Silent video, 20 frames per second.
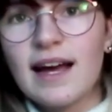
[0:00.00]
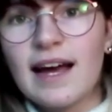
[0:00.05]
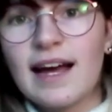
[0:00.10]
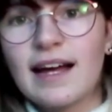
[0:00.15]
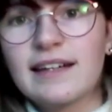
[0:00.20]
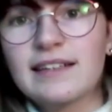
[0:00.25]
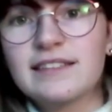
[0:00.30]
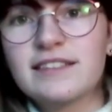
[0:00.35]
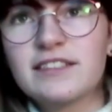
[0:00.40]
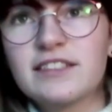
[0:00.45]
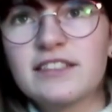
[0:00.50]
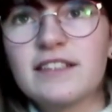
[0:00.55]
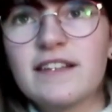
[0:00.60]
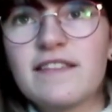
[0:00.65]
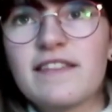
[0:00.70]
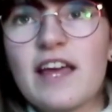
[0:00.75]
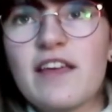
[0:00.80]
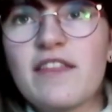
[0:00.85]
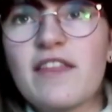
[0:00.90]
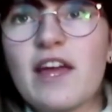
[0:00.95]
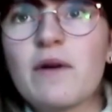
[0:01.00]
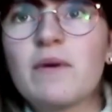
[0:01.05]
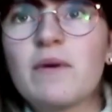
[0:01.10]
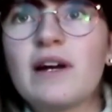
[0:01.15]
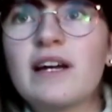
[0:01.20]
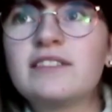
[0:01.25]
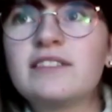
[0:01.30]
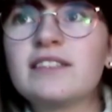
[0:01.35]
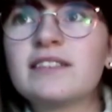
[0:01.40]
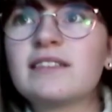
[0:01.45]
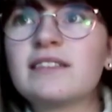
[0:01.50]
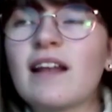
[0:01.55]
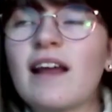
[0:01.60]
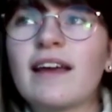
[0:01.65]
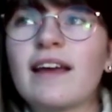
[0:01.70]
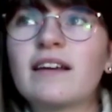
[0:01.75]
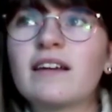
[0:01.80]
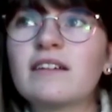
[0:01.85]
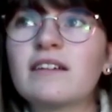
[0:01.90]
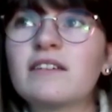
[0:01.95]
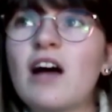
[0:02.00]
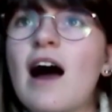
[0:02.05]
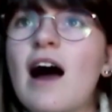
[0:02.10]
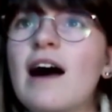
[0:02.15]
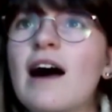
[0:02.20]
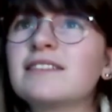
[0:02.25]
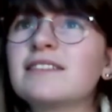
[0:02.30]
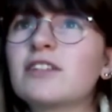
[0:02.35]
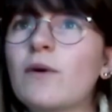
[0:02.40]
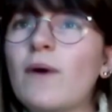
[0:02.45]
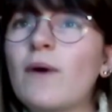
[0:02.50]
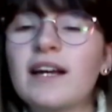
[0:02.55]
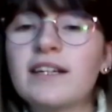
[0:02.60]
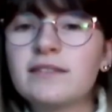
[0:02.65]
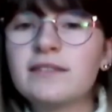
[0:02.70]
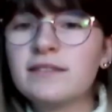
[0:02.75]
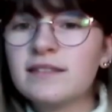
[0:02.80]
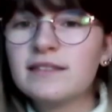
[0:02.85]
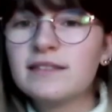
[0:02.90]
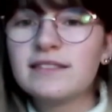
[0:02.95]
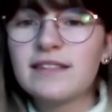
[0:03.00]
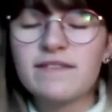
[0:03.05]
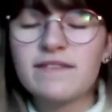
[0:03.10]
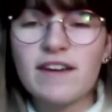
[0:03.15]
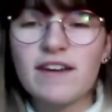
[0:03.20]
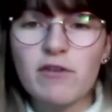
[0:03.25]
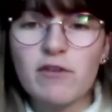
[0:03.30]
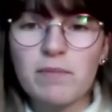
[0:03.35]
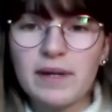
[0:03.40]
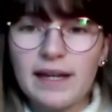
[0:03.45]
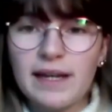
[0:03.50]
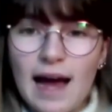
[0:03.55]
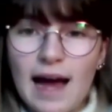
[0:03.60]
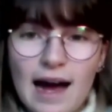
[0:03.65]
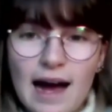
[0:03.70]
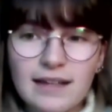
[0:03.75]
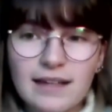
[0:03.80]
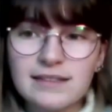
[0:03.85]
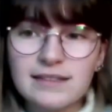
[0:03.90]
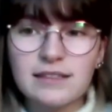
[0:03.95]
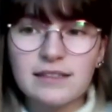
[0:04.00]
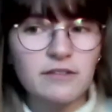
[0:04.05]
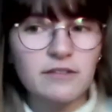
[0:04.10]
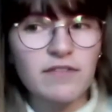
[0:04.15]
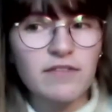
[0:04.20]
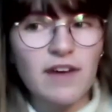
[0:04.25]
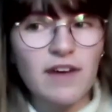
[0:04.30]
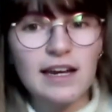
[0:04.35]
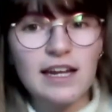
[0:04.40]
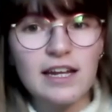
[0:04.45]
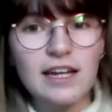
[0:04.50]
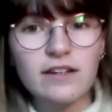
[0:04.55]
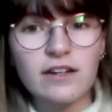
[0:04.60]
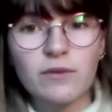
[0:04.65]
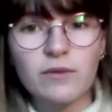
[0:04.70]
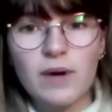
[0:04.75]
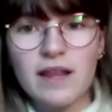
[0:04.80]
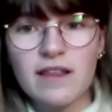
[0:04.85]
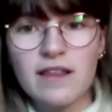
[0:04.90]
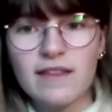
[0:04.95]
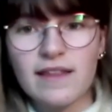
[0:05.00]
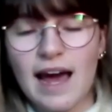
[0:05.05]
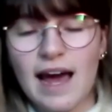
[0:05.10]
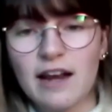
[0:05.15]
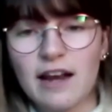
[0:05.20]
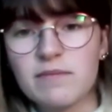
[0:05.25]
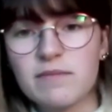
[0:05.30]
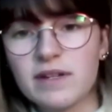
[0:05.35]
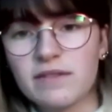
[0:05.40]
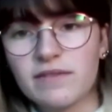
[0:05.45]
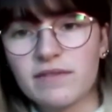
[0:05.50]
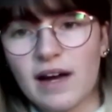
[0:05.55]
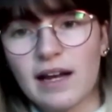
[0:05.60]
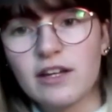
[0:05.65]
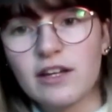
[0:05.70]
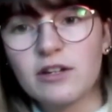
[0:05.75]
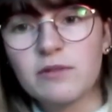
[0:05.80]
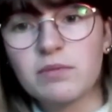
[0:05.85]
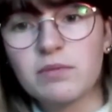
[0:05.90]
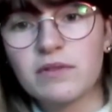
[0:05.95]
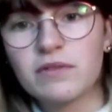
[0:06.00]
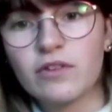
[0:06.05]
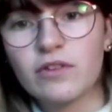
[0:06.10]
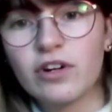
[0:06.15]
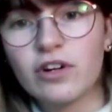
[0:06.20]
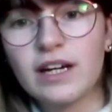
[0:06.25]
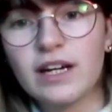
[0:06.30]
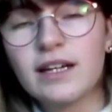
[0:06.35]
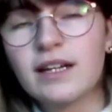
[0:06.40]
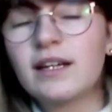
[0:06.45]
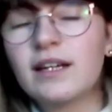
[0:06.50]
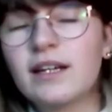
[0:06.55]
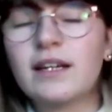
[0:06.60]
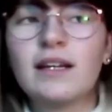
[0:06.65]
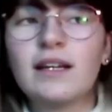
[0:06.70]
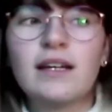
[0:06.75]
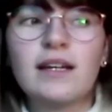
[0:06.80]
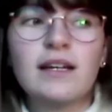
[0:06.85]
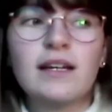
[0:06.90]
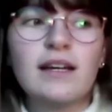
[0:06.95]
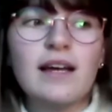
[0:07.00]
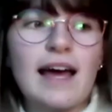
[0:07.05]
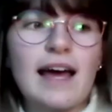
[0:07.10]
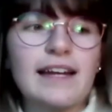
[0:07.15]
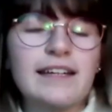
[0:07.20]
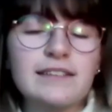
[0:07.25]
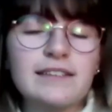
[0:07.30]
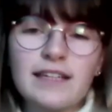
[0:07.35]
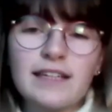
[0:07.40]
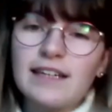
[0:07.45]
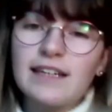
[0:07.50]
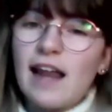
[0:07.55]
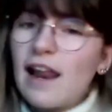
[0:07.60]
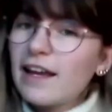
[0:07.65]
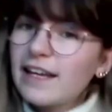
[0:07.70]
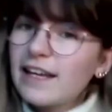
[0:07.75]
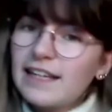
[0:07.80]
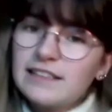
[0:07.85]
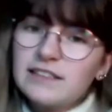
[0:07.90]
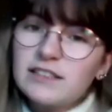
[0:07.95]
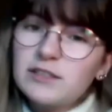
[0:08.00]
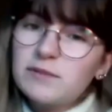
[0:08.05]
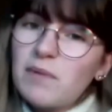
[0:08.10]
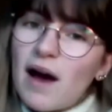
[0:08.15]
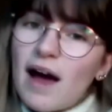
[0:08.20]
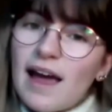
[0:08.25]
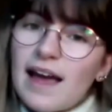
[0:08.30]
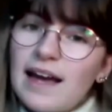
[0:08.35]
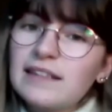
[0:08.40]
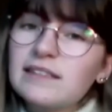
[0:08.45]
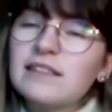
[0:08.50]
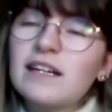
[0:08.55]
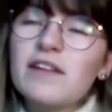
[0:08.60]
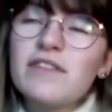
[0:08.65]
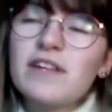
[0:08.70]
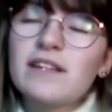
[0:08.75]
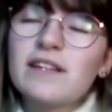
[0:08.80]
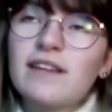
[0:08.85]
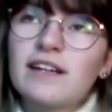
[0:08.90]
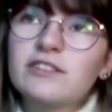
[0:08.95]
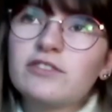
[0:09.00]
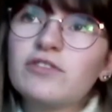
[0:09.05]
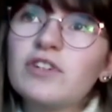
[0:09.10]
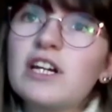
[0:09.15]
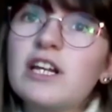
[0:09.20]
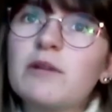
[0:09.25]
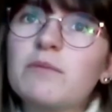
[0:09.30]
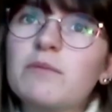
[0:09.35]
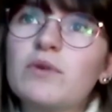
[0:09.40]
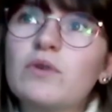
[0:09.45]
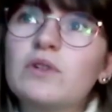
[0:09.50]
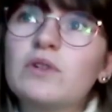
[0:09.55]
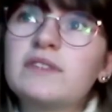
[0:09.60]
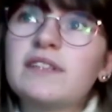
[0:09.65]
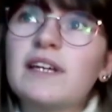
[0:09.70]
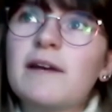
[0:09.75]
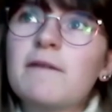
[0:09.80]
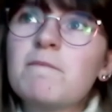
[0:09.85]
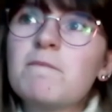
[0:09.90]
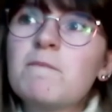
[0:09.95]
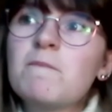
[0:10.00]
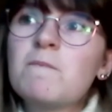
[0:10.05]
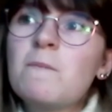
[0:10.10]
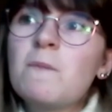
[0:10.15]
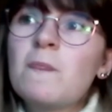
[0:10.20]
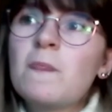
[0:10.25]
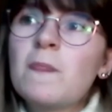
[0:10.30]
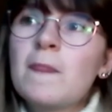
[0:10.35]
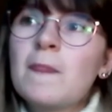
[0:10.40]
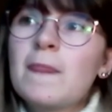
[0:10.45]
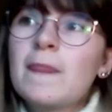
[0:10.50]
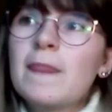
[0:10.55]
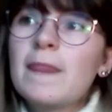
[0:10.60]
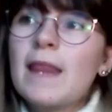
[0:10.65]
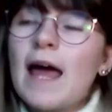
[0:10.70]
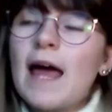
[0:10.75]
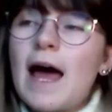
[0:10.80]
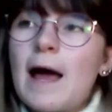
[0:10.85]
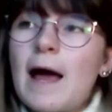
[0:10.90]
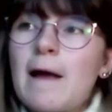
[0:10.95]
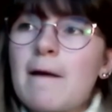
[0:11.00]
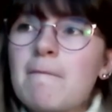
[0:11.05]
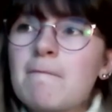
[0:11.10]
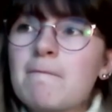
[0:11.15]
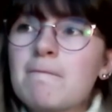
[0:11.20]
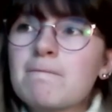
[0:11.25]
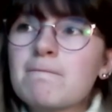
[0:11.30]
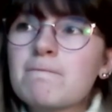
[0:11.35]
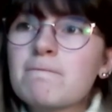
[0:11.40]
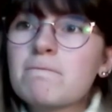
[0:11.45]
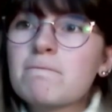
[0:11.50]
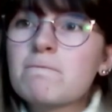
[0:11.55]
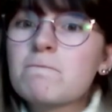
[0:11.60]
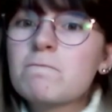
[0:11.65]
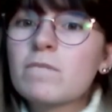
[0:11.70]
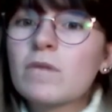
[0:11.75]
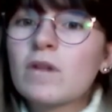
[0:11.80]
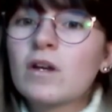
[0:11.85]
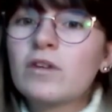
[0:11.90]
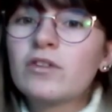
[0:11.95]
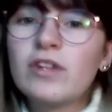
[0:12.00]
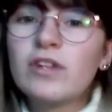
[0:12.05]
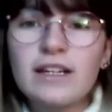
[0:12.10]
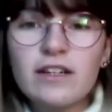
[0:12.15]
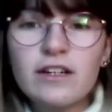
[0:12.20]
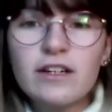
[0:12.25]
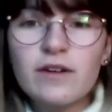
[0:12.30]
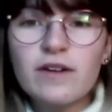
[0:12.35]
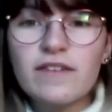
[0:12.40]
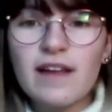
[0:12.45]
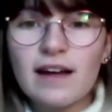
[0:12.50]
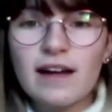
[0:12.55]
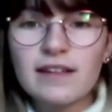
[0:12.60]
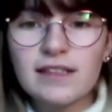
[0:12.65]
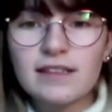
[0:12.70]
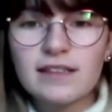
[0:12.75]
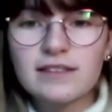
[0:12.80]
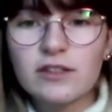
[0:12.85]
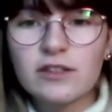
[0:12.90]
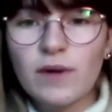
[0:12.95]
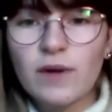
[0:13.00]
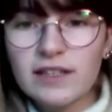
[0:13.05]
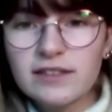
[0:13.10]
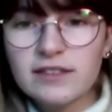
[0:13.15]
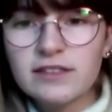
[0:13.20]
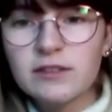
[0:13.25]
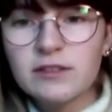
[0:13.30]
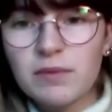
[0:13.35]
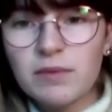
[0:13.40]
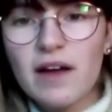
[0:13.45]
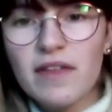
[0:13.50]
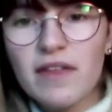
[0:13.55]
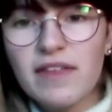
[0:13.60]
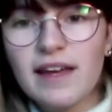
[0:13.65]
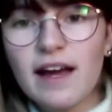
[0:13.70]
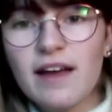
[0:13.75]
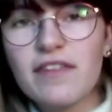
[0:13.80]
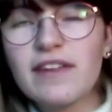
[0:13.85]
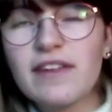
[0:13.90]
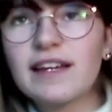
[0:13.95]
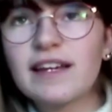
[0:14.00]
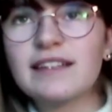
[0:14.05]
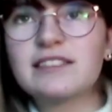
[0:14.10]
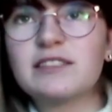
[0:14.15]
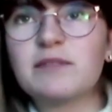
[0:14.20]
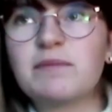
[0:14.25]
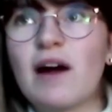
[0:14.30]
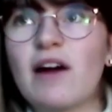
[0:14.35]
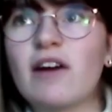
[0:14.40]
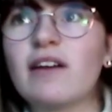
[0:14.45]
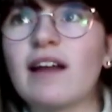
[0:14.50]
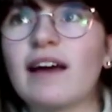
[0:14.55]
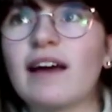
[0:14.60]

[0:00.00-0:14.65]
And they, they were just like asked questions they'd never been asked and valued in a way that they hadn't been valued before and, and like inspired and I think that's really important um so I don't know if that's answered the question but I think I think it's no about,